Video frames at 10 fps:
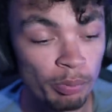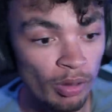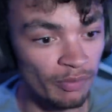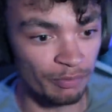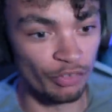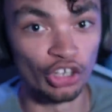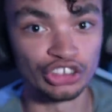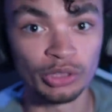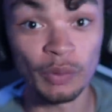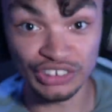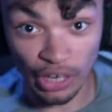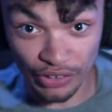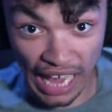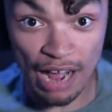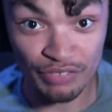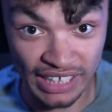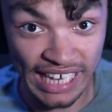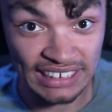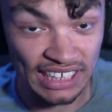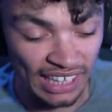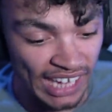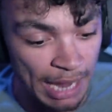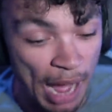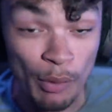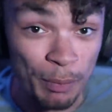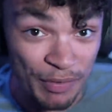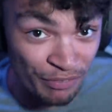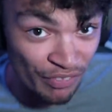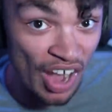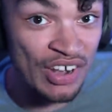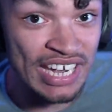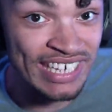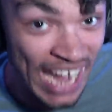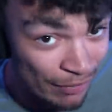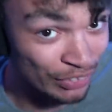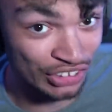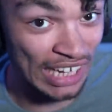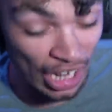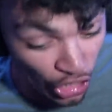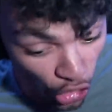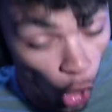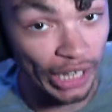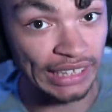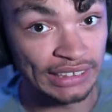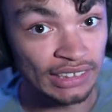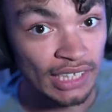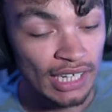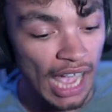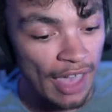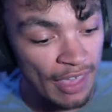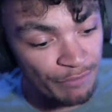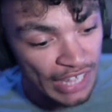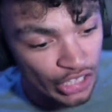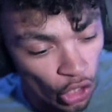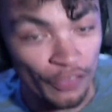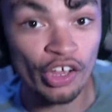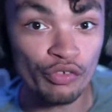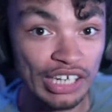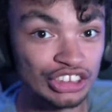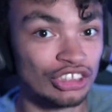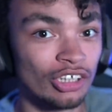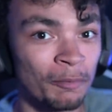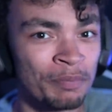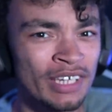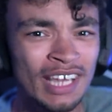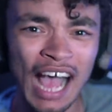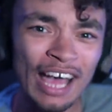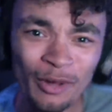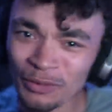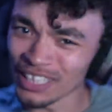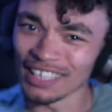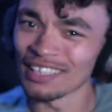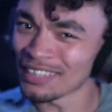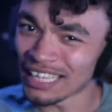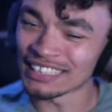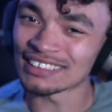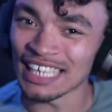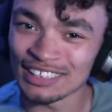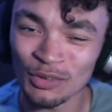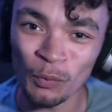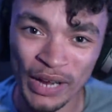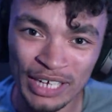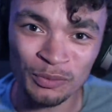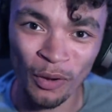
uh, version, which they already have the kit in the game, I would be very devastated and annoyed if they cut the original. I don't it's it's a weird